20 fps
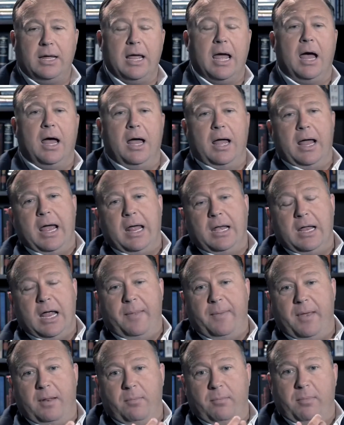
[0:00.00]
Yeah,
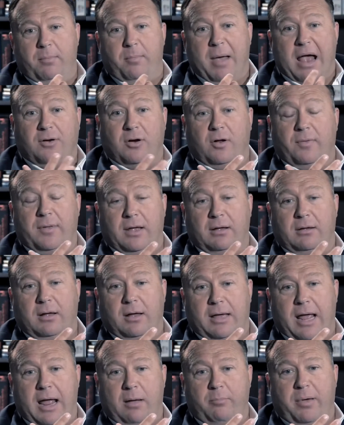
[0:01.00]
and then back during the
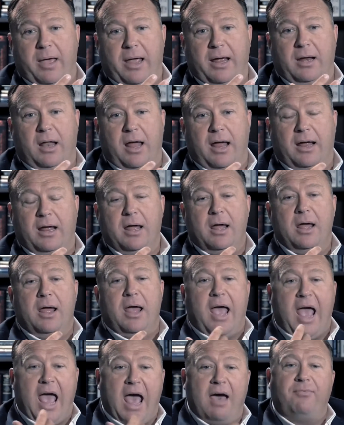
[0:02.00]
campaign, like
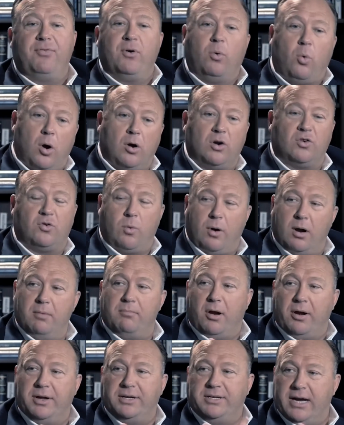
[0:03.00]
half the workers were wearing
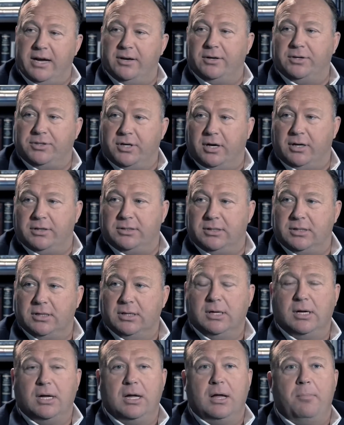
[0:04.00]
Bernie Sanders shirts.
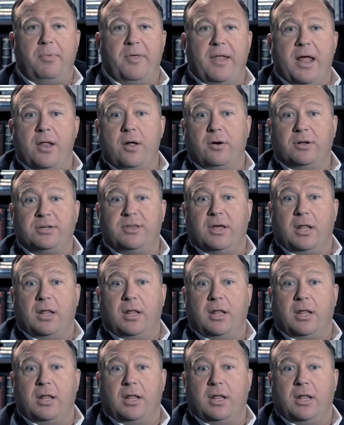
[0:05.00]
But then I noticed